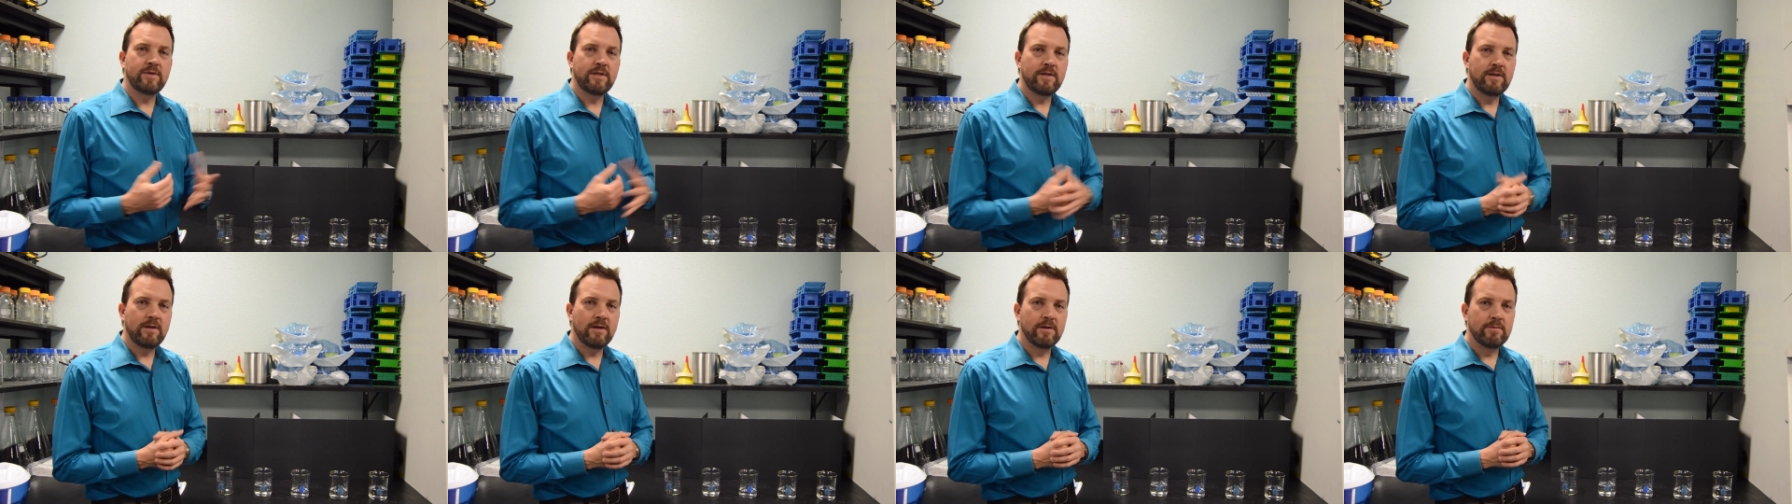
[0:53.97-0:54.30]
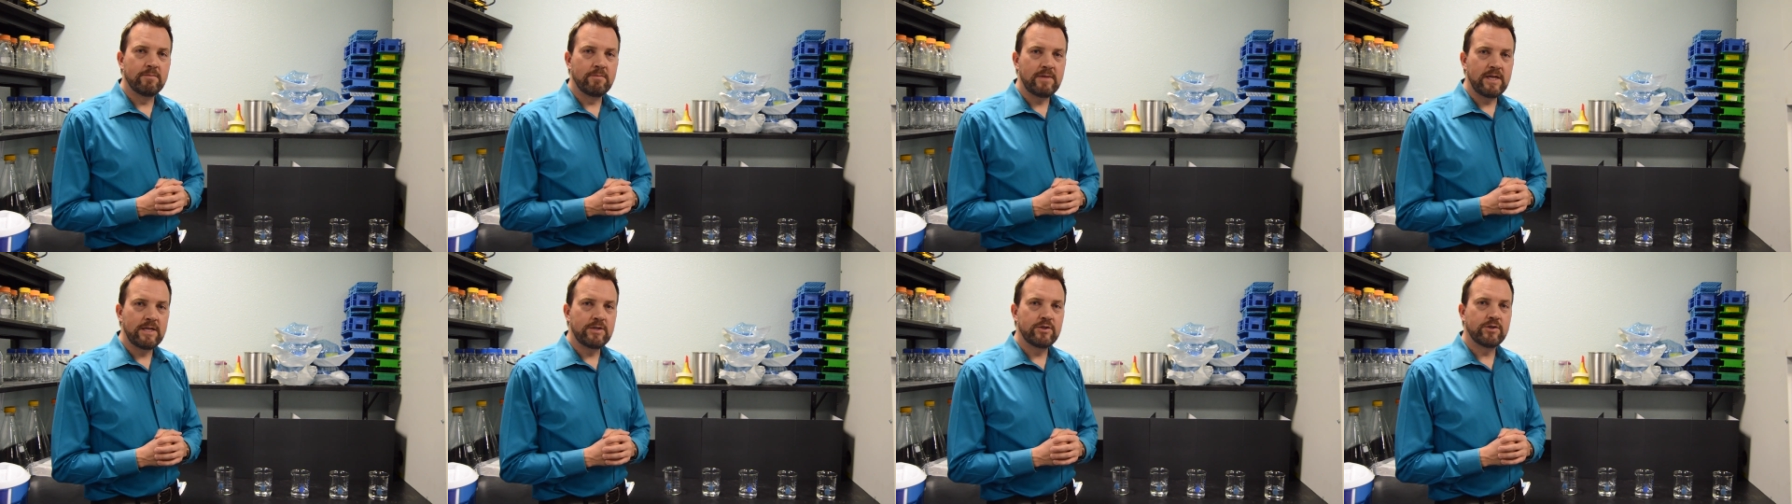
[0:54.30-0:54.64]
be a
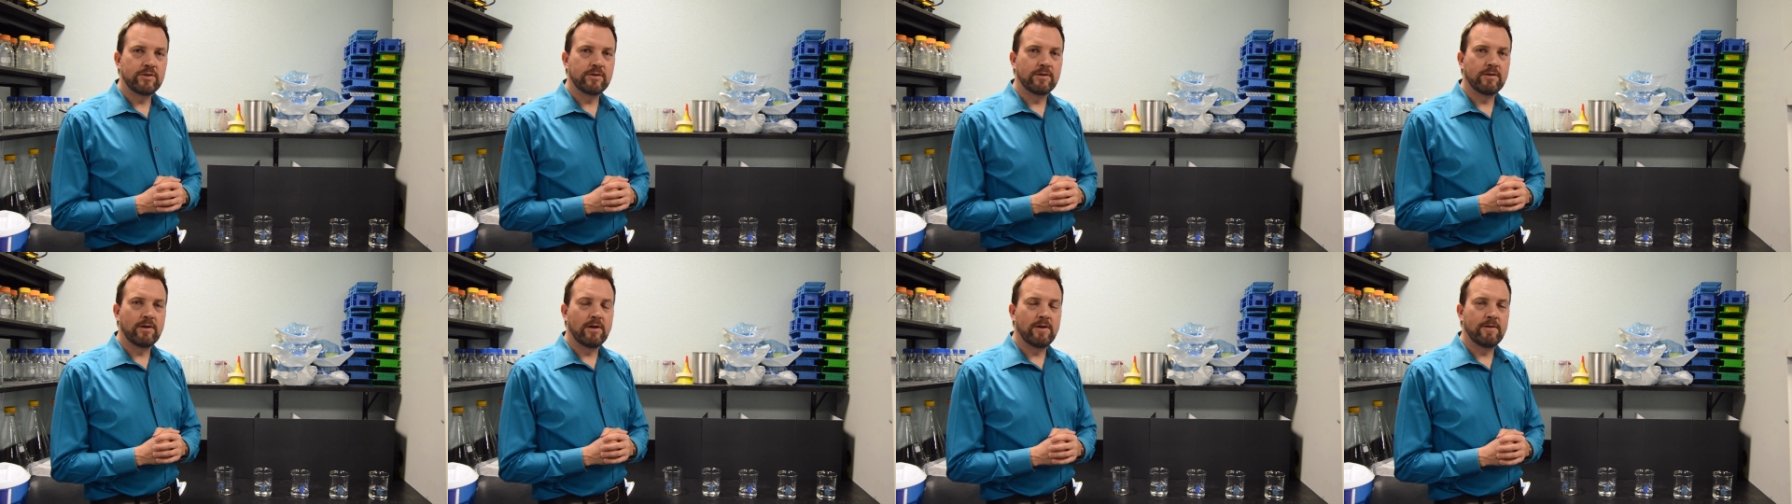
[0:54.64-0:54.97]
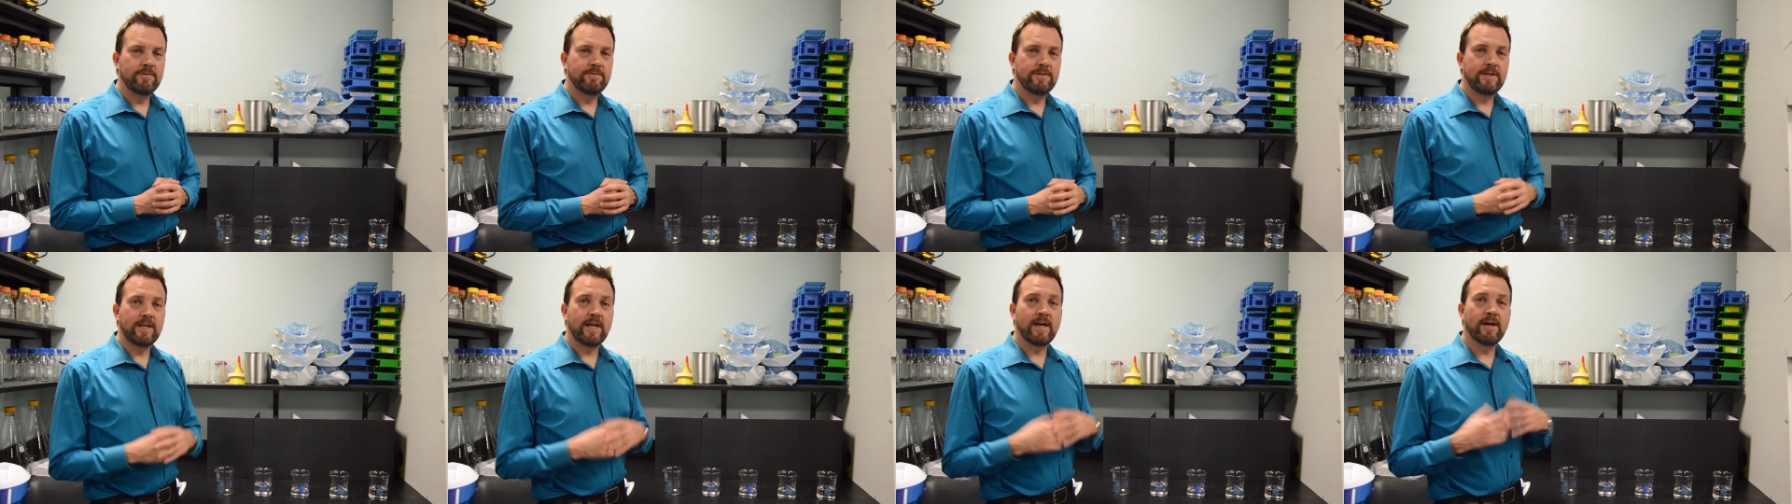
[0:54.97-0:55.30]
measure
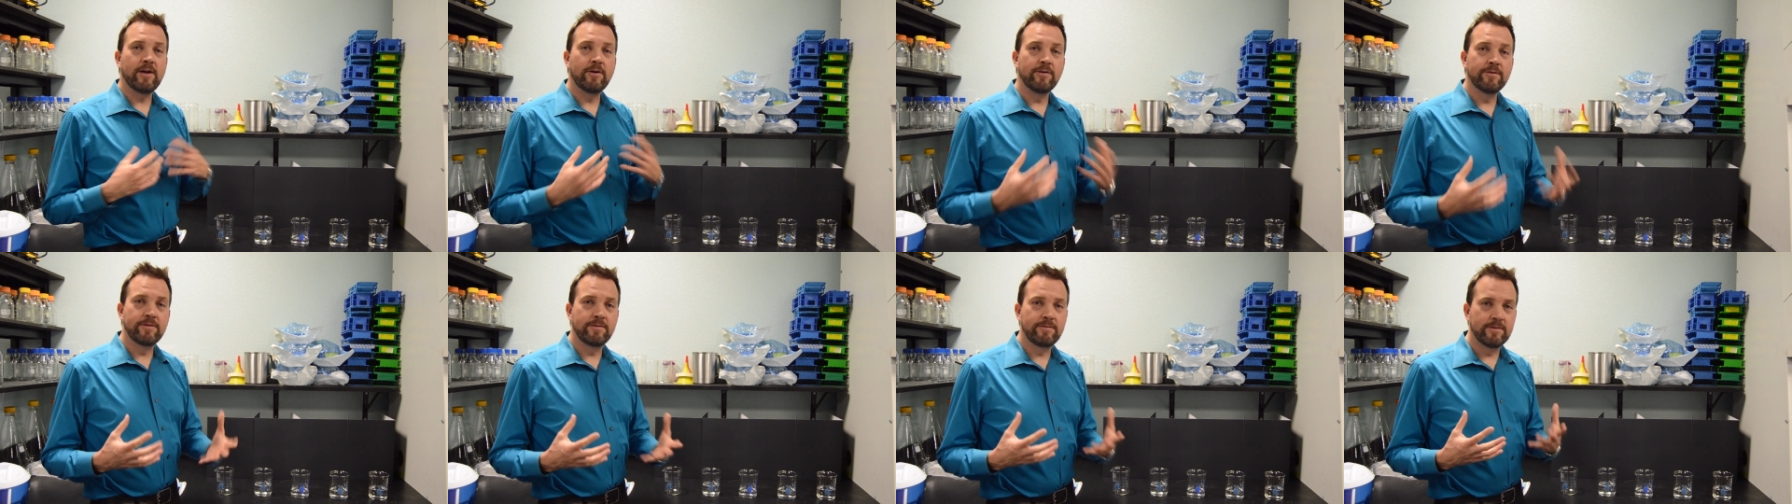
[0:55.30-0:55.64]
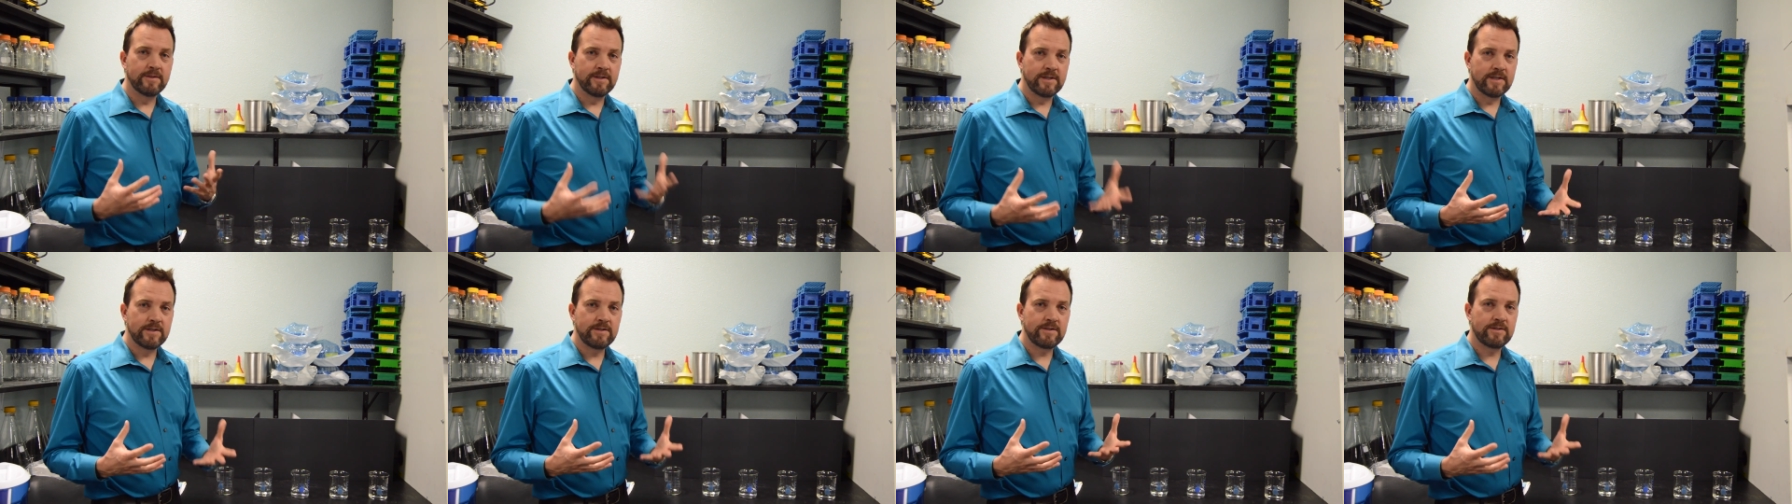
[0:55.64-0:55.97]
of the
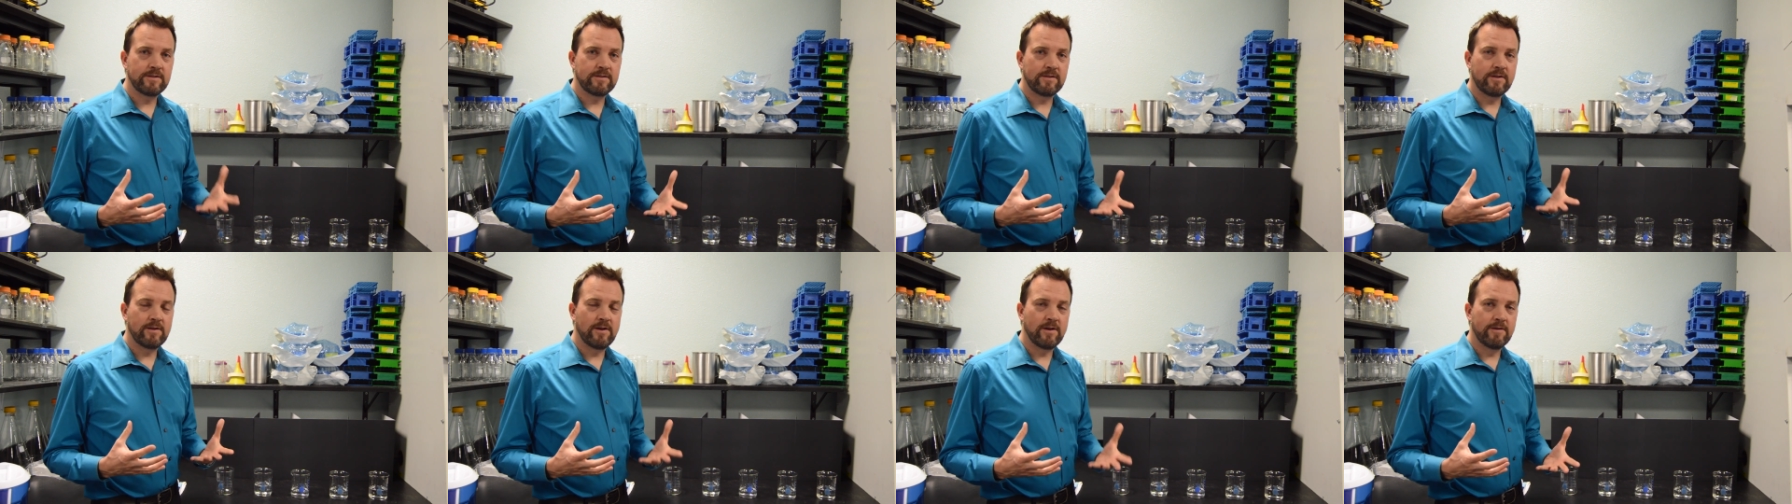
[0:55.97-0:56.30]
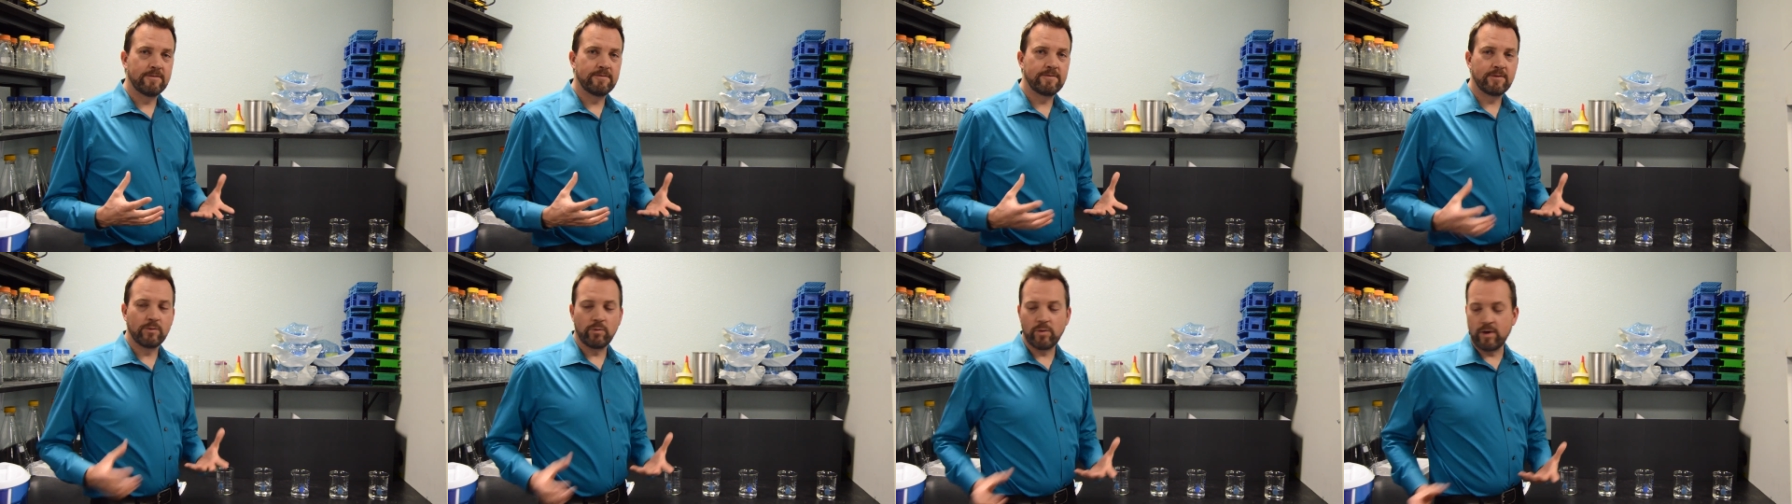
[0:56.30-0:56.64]
healthfulness
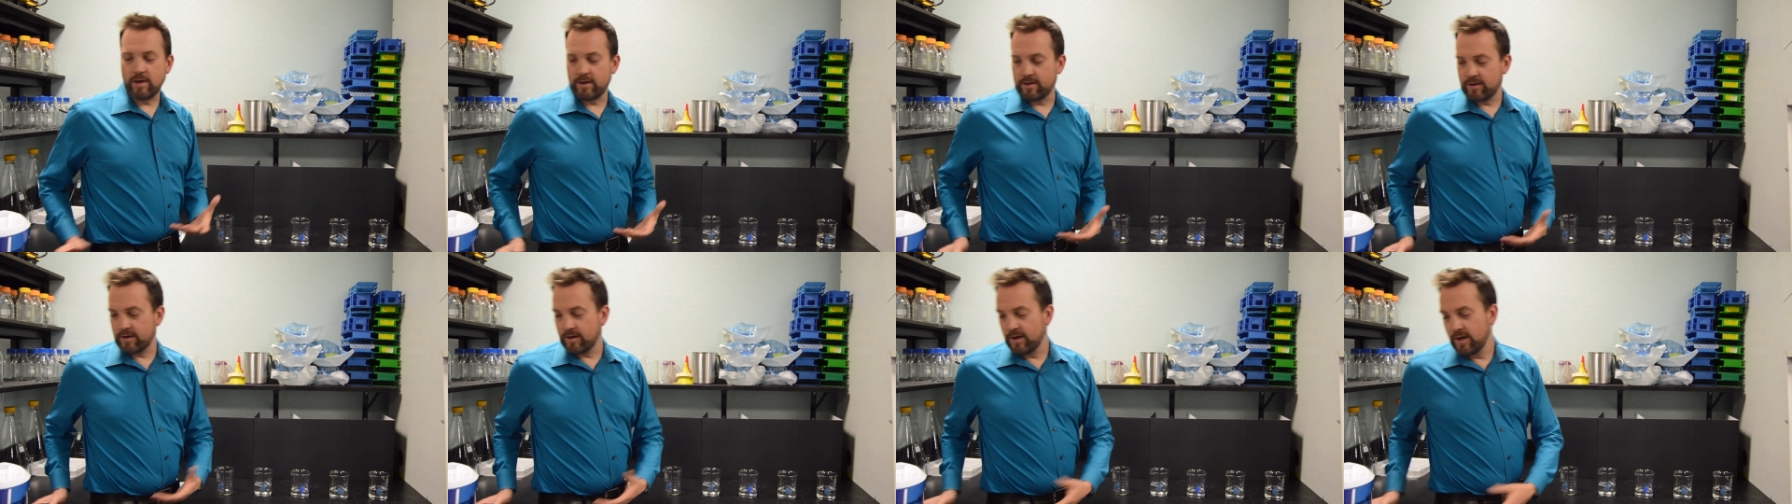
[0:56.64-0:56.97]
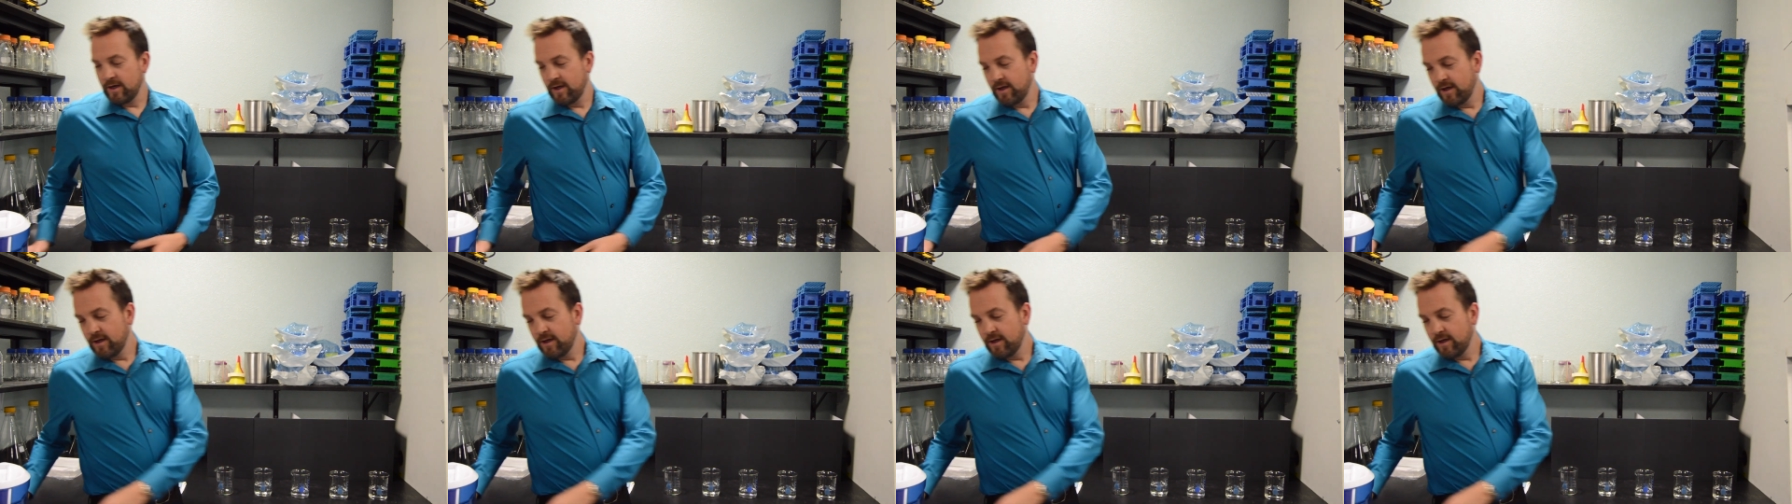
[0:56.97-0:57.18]
of the water.